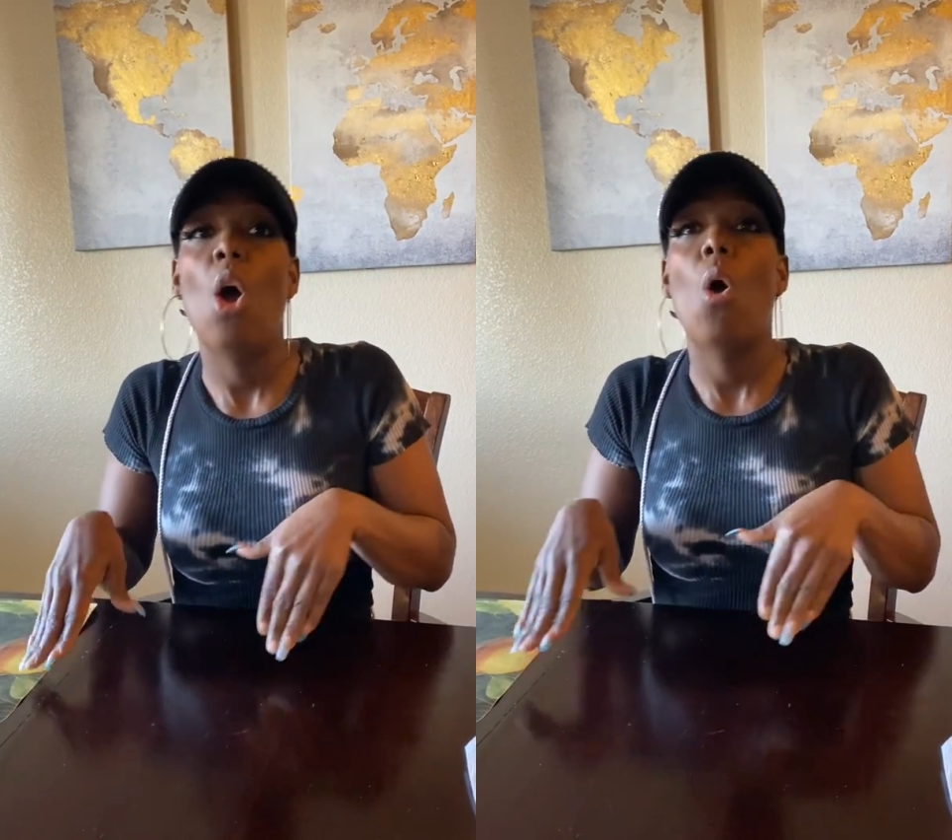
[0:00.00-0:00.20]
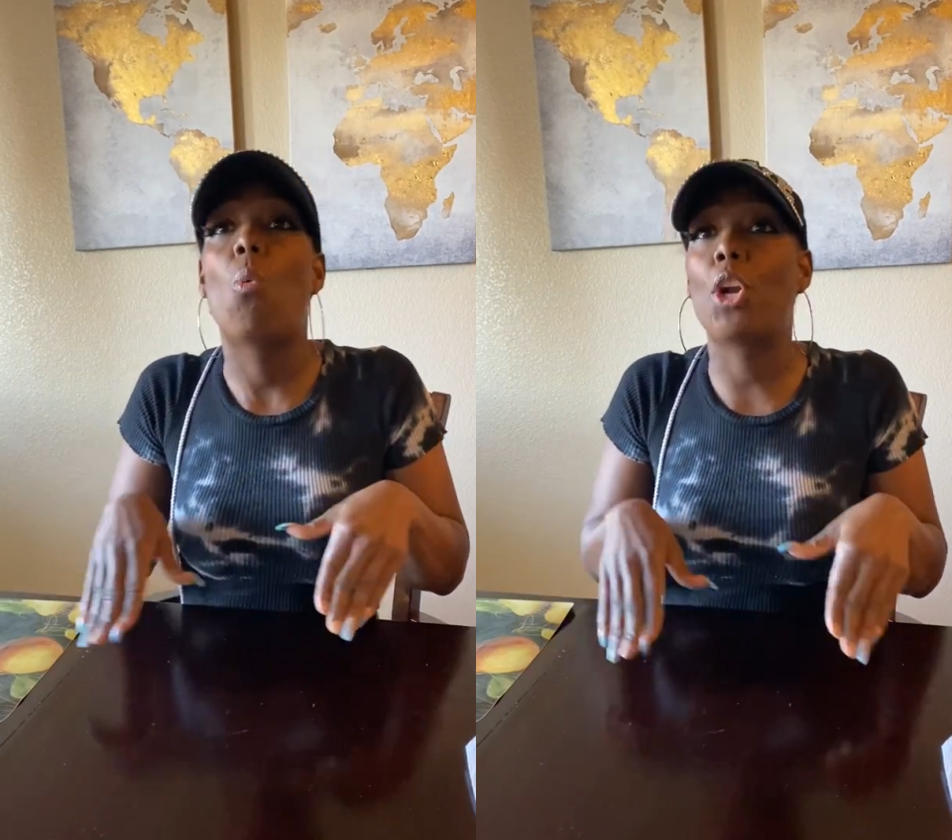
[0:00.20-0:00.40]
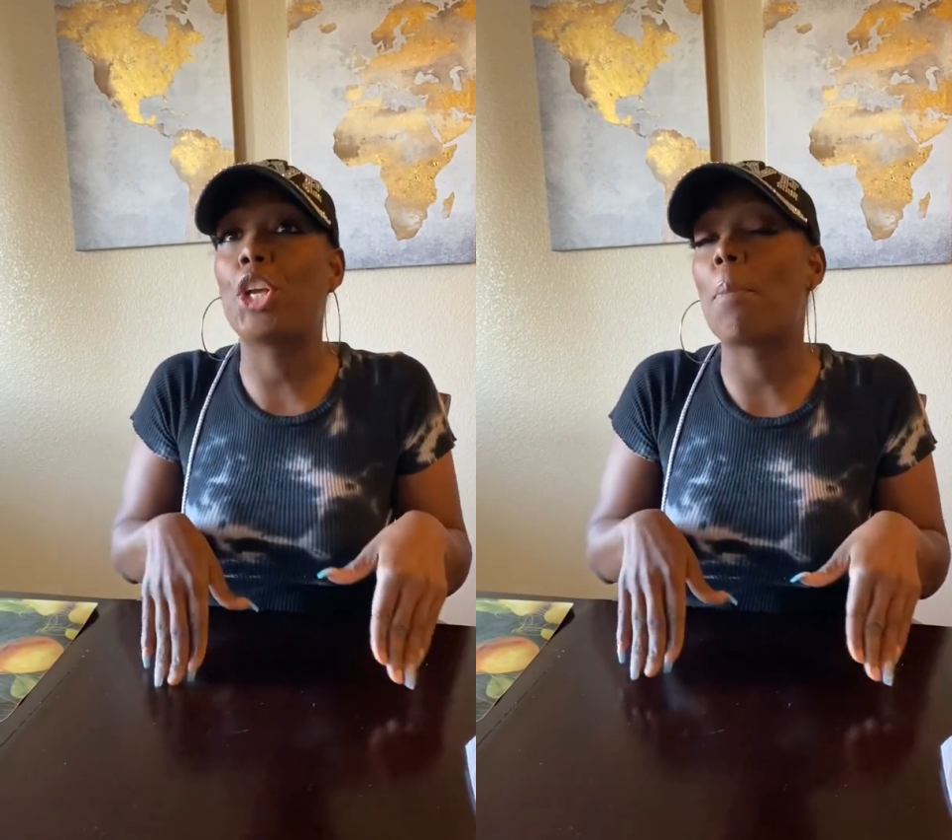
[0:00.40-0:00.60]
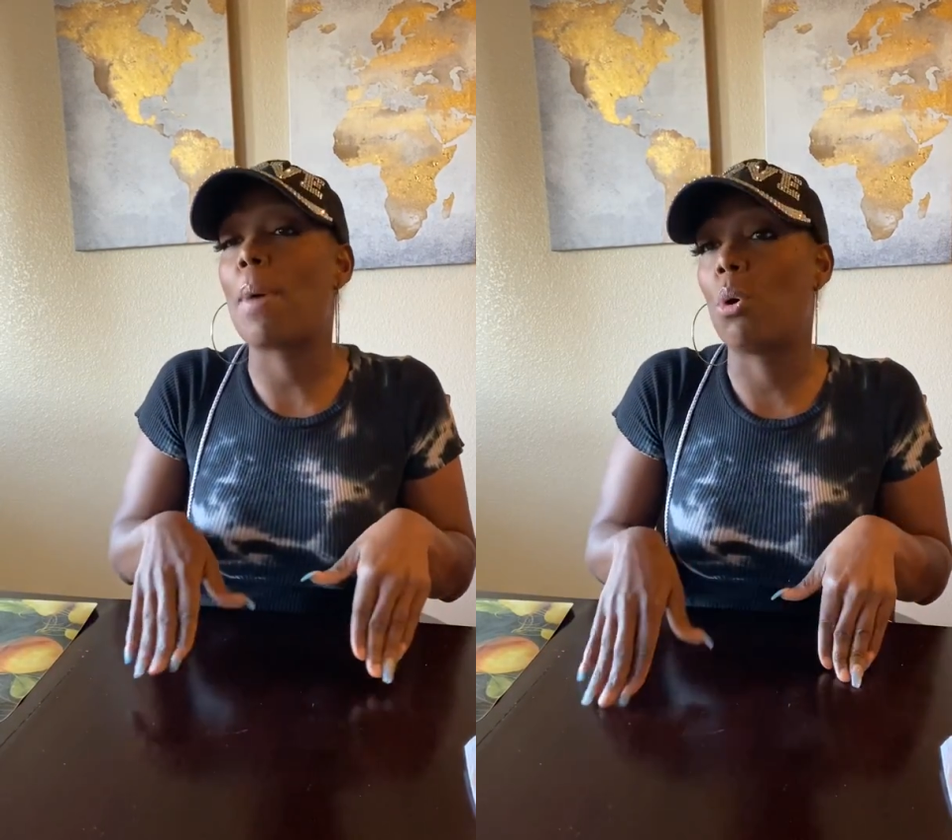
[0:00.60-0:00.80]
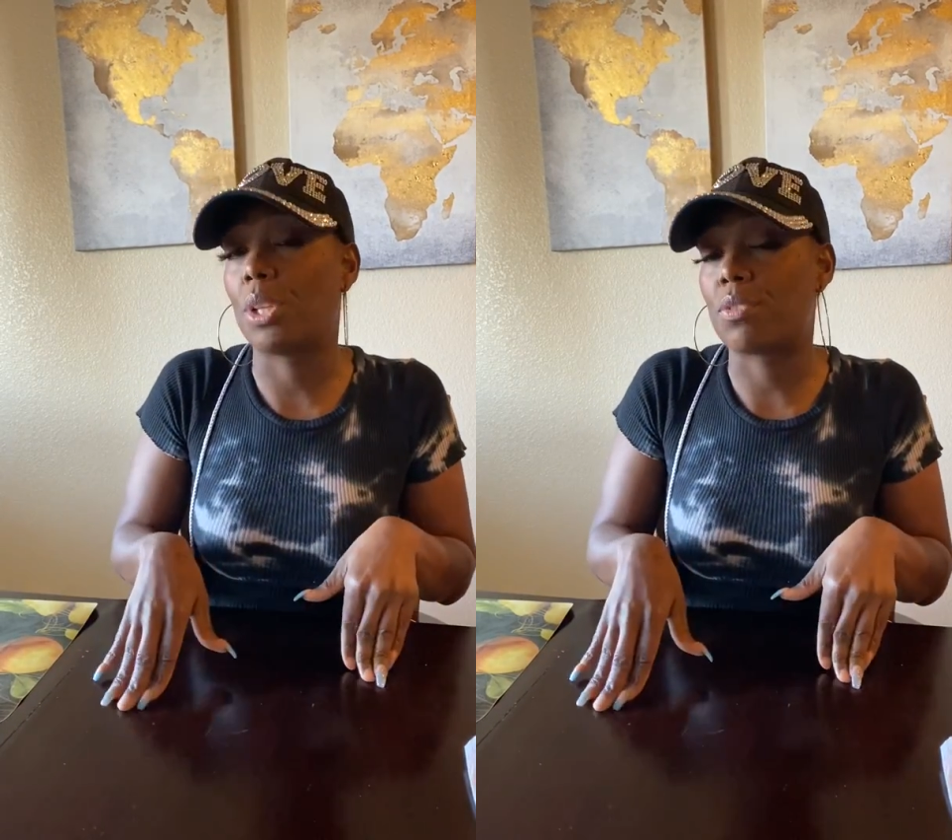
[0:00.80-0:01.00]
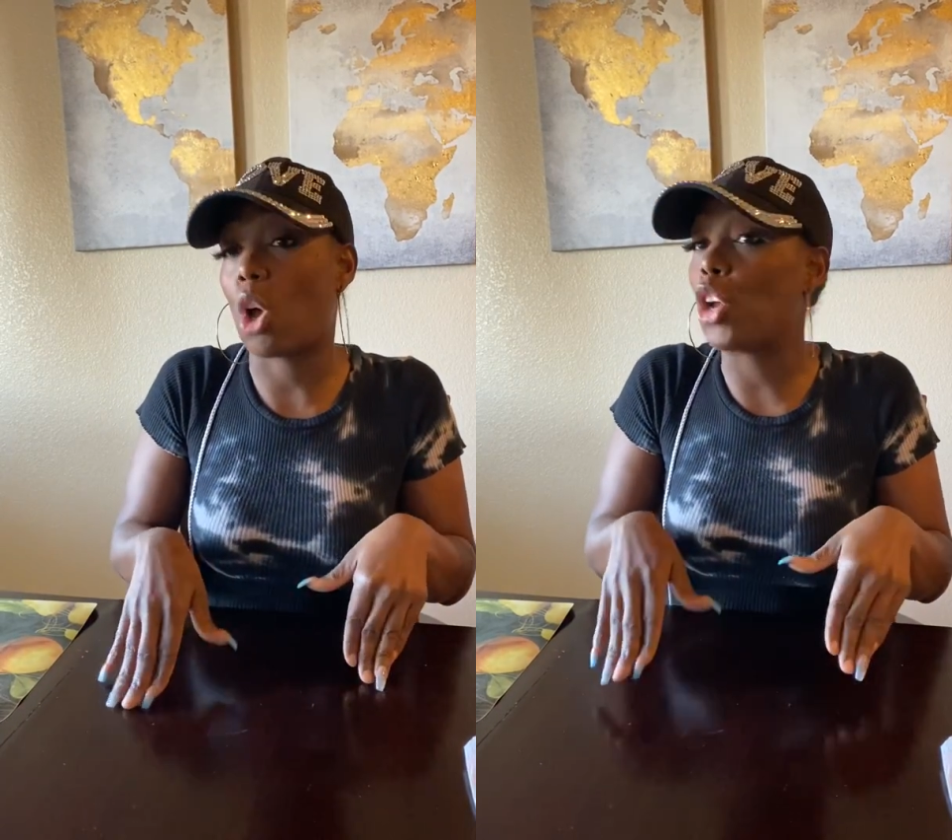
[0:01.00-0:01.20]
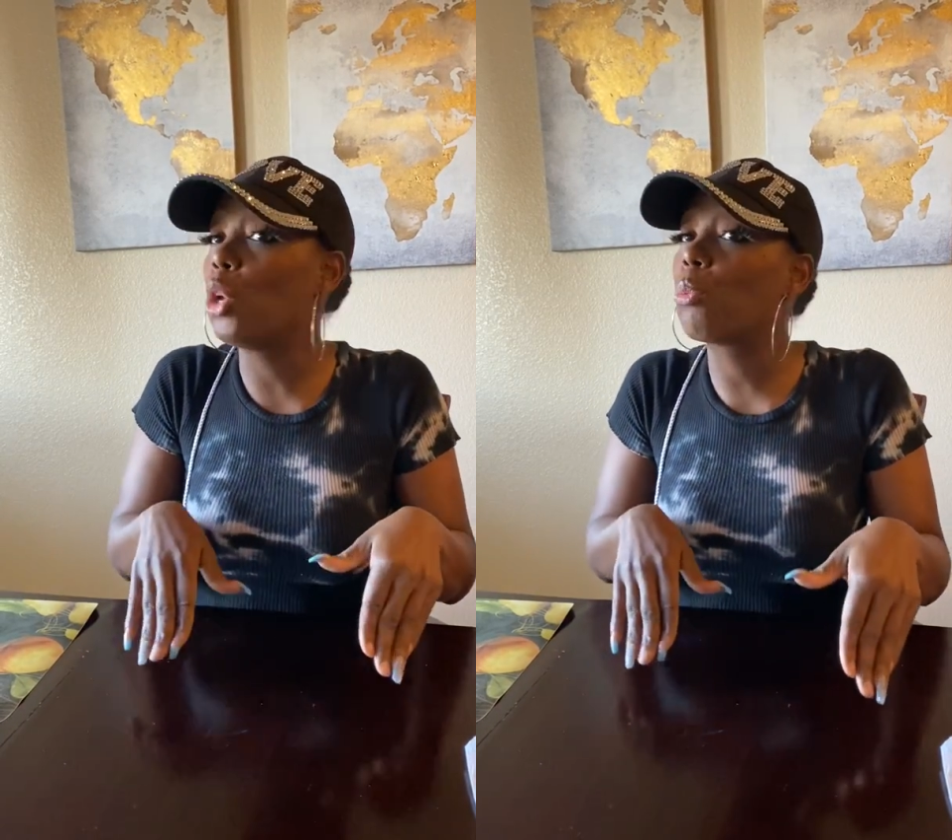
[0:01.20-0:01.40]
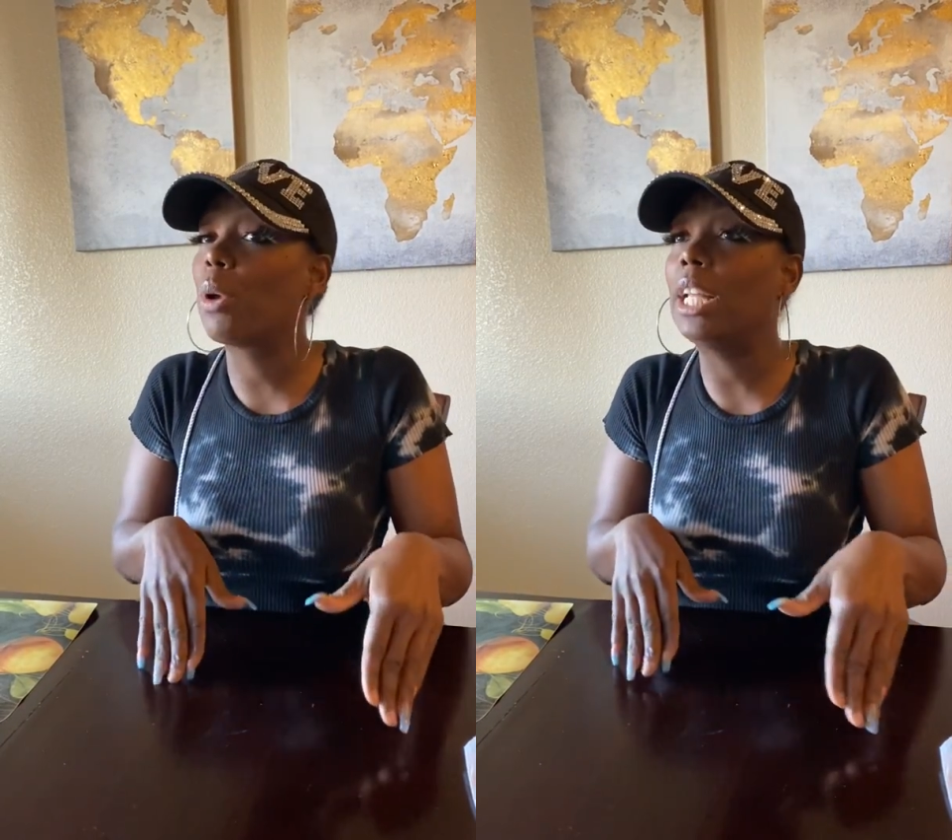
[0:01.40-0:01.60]
What are your motives? Are
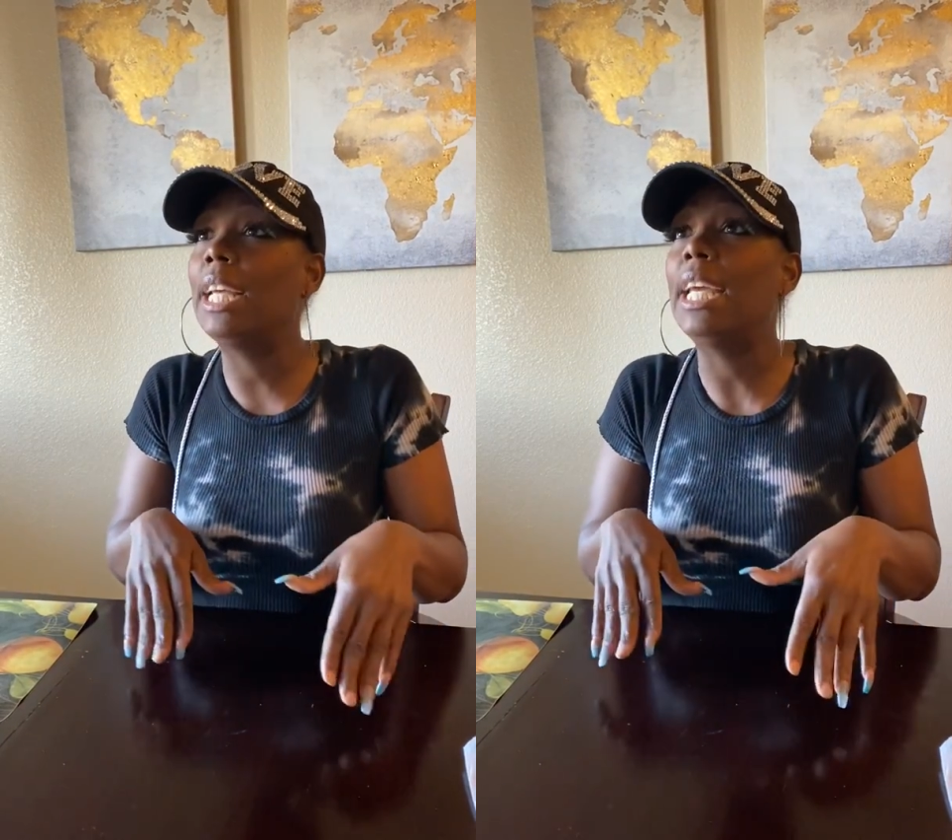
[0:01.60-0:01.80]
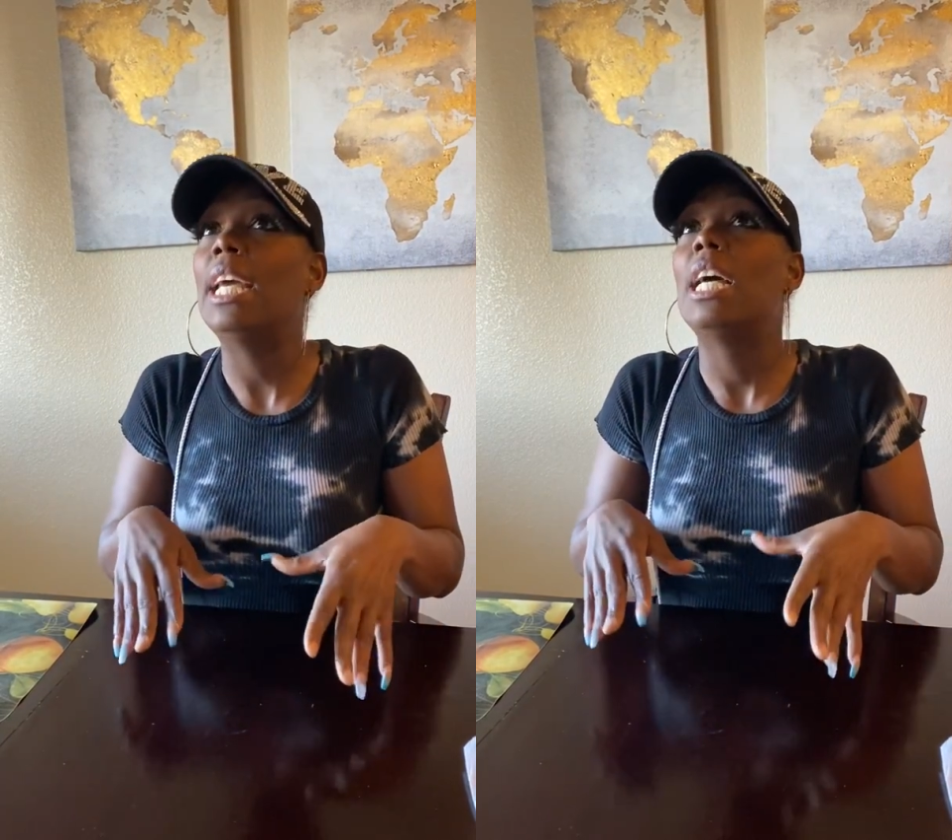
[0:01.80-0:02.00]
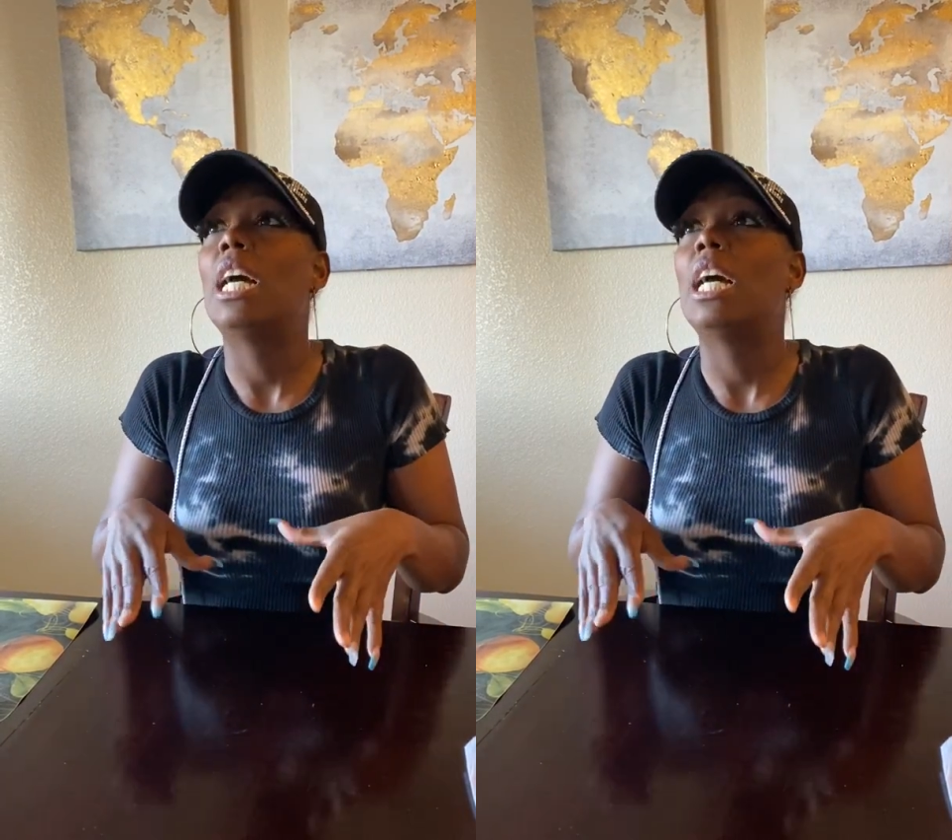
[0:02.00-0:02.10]
you really